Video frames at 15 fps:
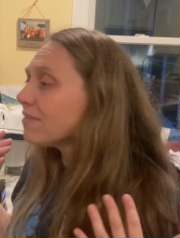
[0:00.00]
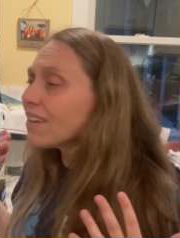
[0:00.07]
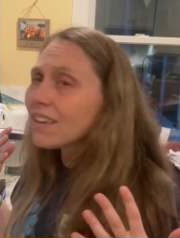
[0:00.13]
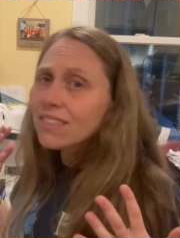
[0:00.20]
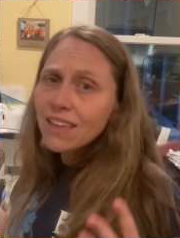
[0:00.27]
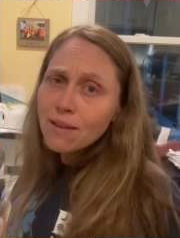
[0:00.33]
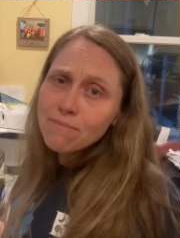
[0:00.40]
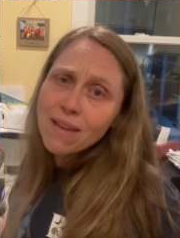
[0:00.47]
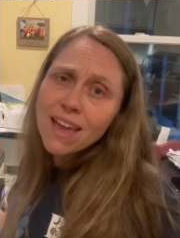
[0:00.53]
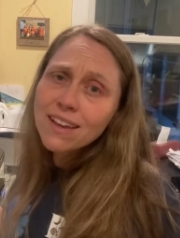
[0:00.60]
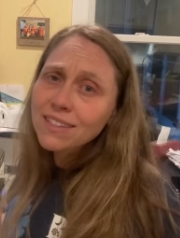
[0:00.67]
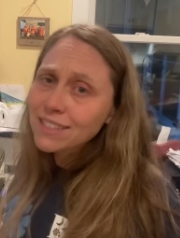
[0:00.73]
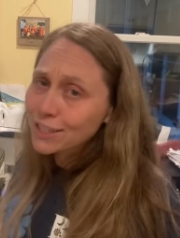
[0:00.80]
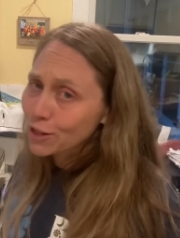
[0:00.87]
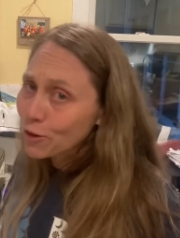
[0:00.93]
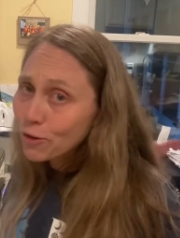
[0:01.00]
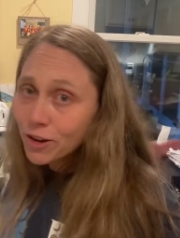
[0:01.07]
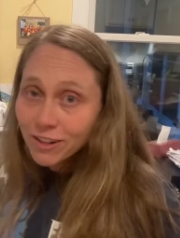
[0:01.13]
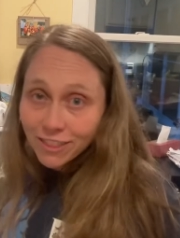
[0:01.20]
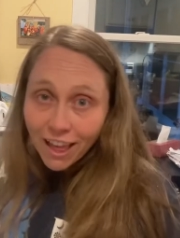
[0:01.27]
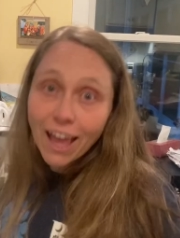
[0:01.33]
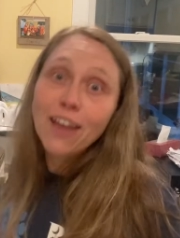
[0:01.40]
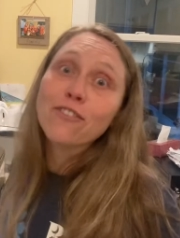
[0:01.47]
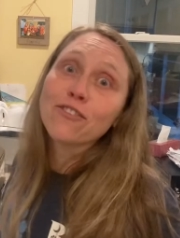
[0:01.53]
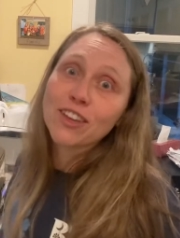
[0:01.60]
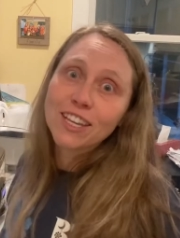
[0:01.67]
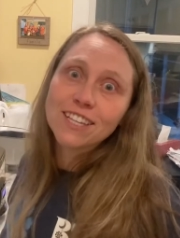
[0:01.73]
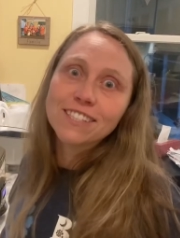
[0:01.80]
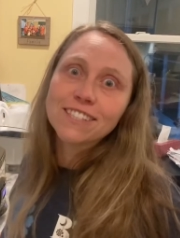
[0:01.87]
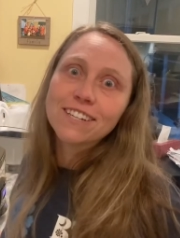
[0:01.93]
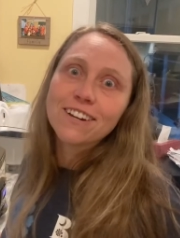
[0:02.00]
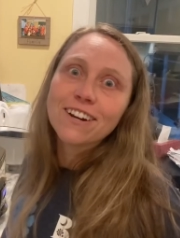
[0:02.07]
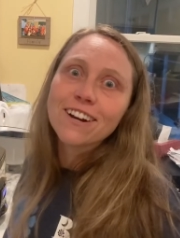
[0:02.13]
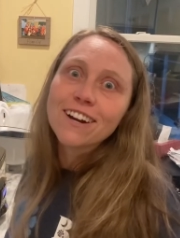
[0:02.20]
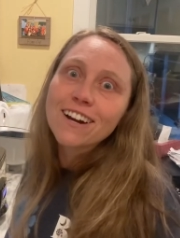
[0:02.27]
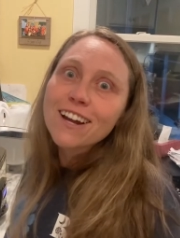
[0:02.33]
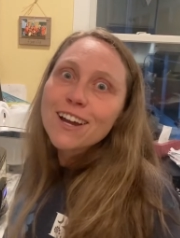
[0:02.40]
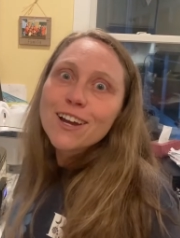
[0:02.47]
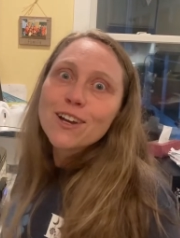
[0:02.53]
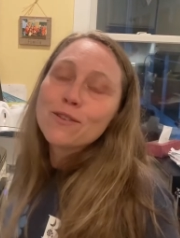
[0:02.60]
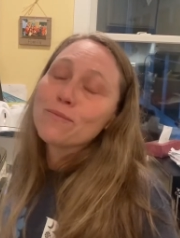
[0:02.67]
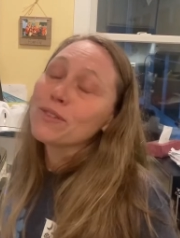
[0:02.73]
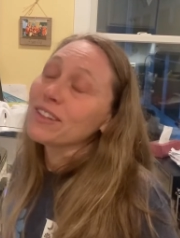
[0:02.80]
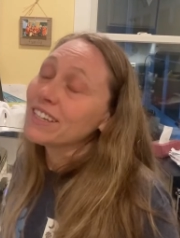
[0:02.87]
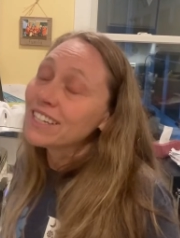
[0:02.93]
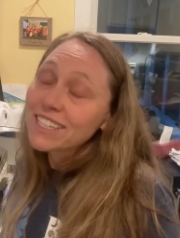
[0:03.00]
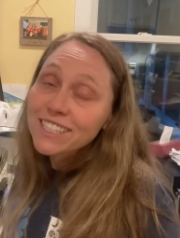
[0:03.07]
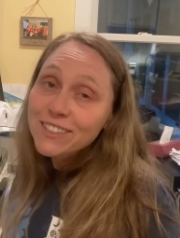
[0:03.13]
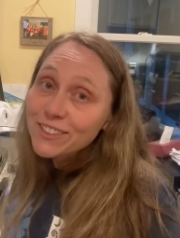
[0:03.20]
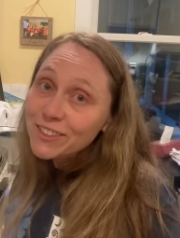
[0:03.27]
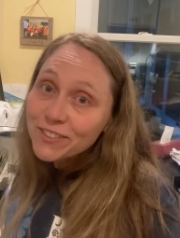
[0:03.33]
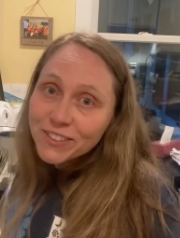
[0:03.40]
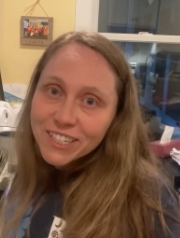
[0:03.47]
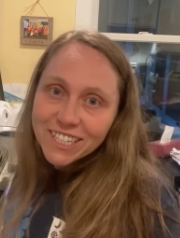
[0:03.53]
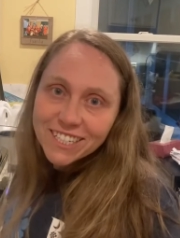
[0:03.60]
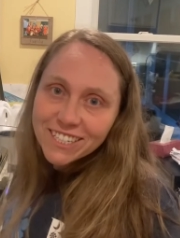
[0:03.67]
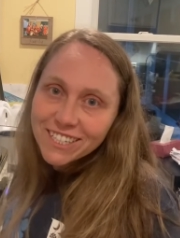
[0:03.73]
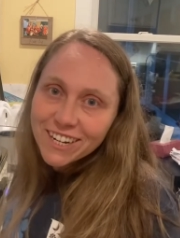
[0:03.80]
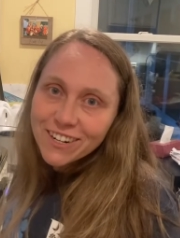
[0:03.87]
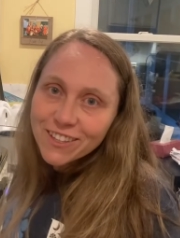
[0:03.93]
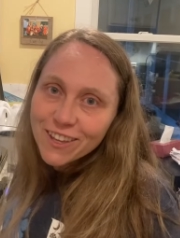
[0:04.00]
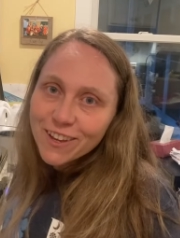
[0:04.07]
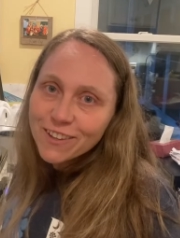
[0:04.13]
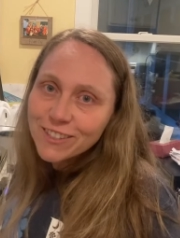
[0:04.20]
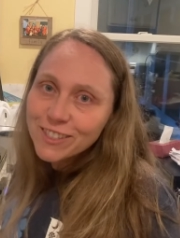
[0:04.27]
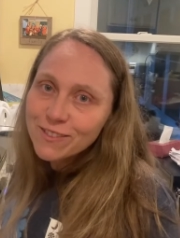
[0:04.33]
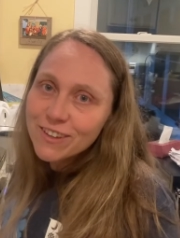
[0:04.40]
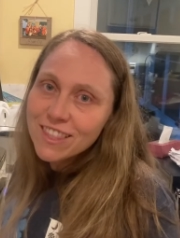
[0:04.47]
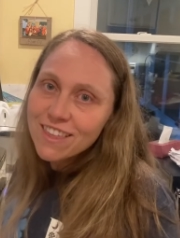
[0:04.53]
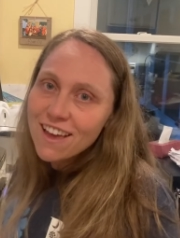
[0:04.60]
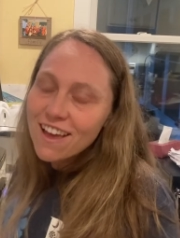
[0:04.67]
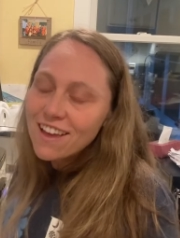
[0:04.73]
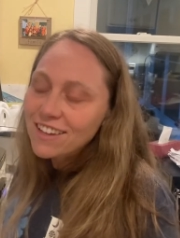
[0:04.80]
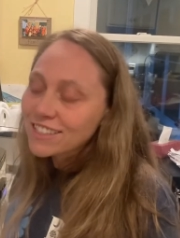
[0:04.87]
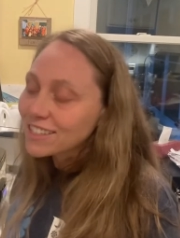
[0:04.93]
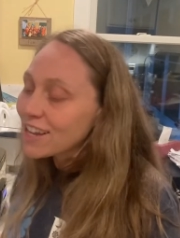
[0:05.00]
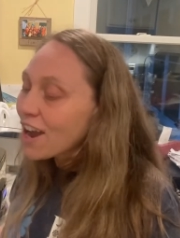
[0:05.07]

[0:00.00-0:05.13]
that makes your life easier, please feel free to share those with us.